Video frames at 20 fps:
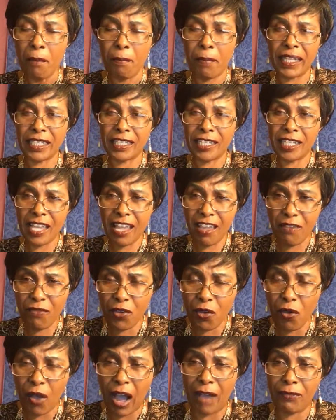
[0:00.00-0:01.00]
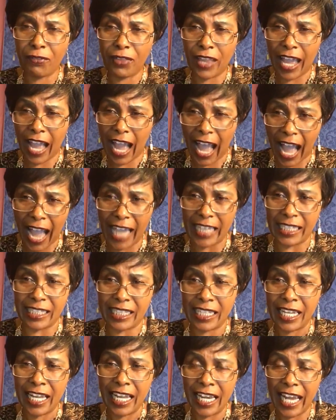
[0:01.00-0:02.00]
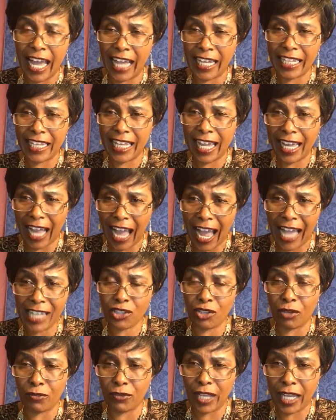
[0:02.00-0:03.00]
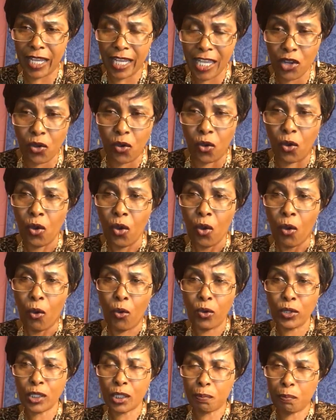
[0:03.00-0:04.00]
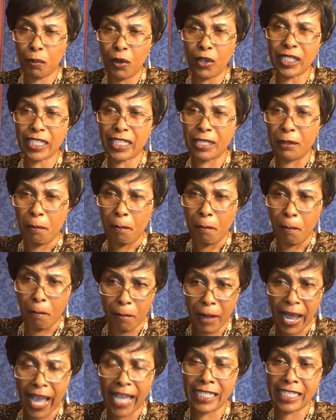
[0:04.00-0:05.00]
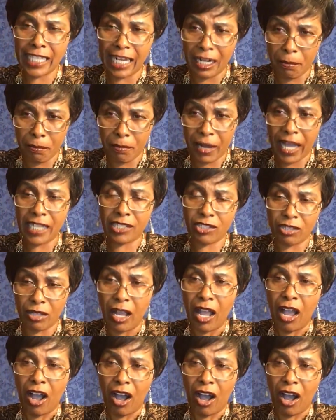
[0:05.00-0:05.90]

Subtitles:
But if you have the eyes, like the eyes of the eagle, who spots miles and miles,